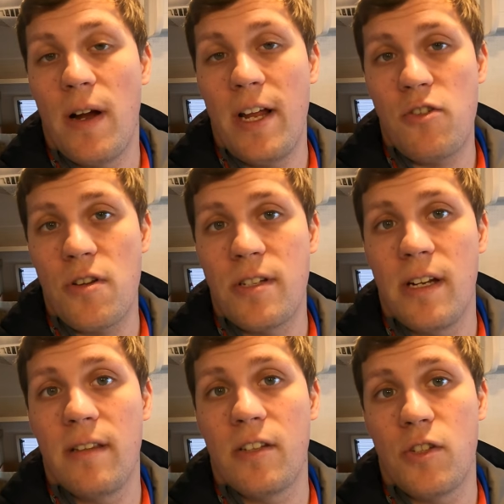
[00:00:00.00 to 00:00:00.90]
you're
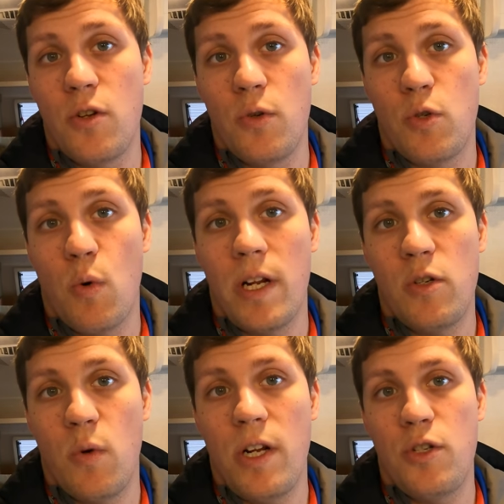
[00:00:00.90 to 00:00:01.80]
interested in this new
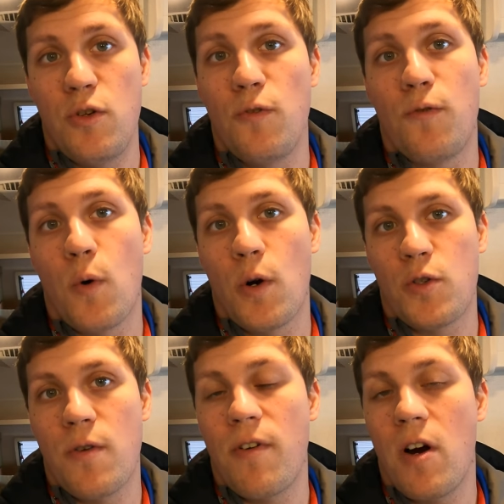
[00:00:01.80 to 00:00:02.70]
2022
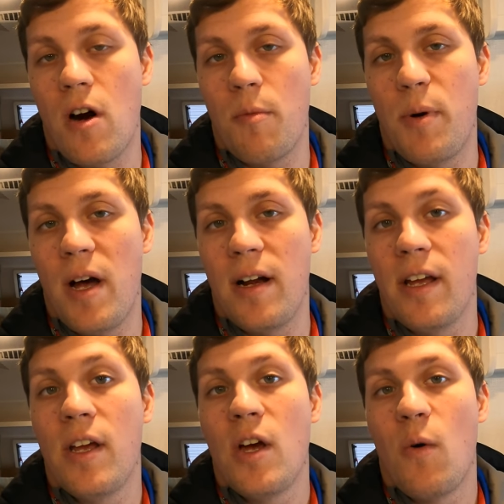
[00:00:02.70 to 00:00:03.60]
Forest River Pod
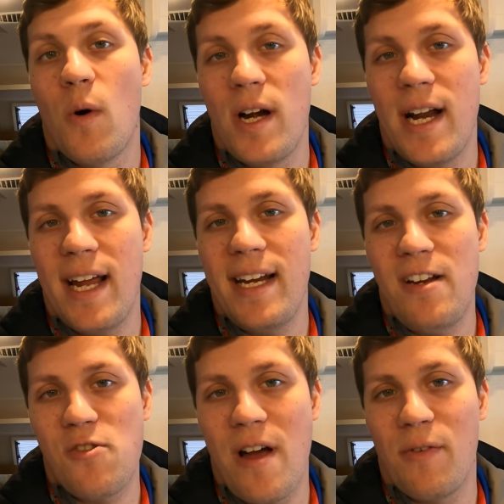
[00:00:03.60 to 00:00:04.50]

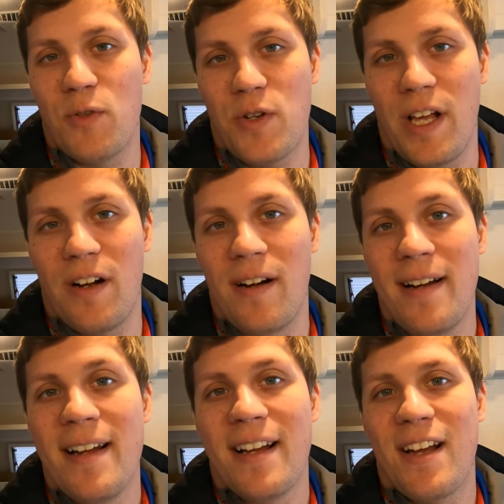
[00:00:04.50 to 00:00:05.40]
190 travel trailer,
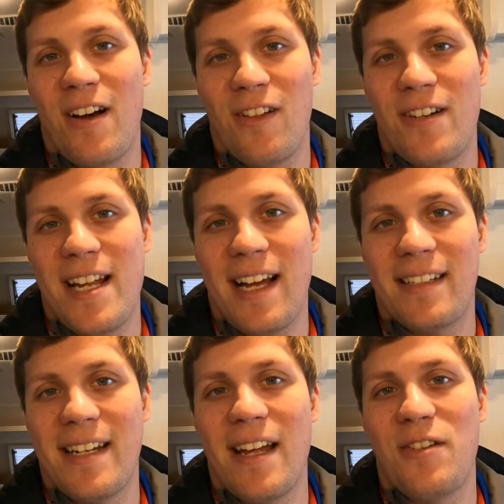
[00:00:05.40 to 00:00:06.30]
call or
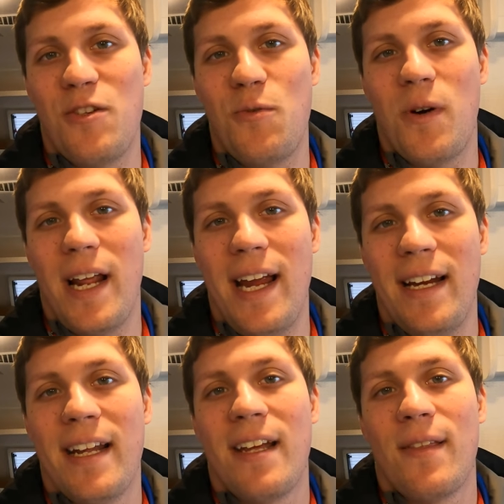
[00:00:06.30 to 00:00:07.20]
text at
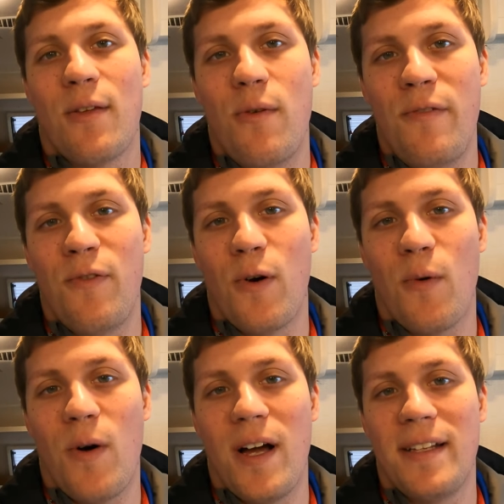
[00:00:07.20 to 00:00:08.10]
218
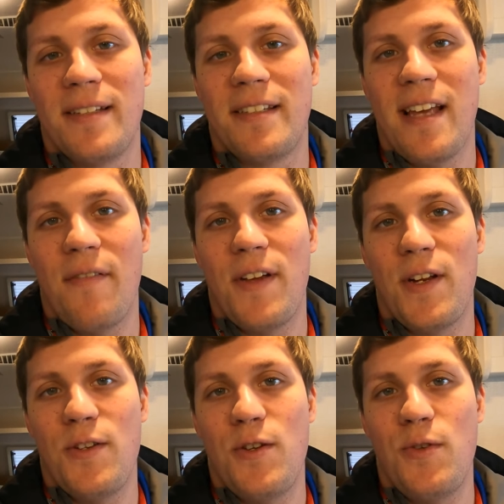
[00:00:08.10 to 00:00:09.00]
341
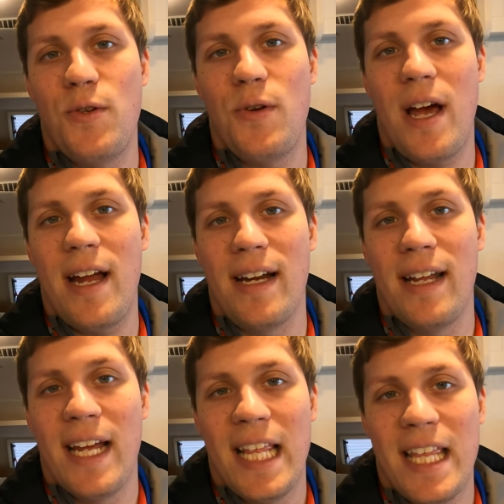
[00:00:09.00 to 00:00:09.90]
7229.
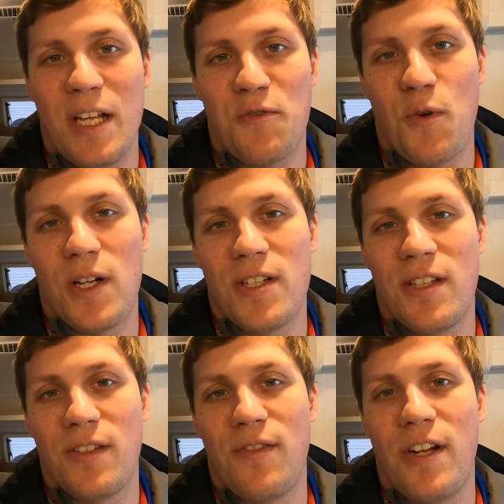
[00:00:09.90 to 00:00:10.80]
Thanks for watching
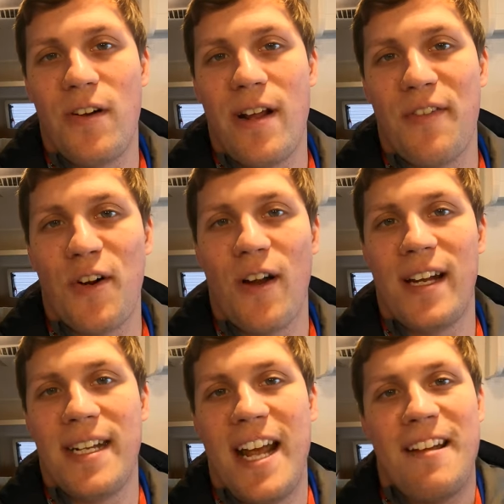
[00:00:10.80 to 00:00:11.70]
this video and have a
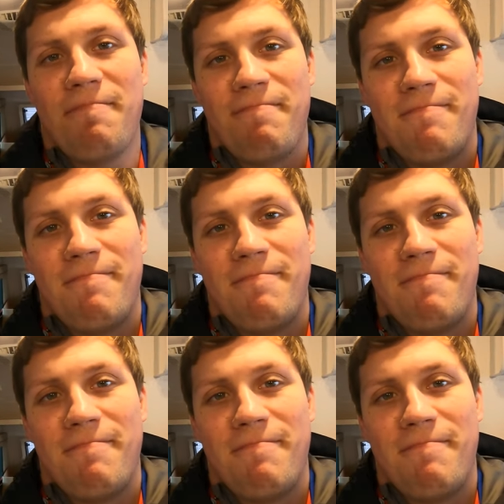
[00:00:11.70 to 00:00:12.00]
great day.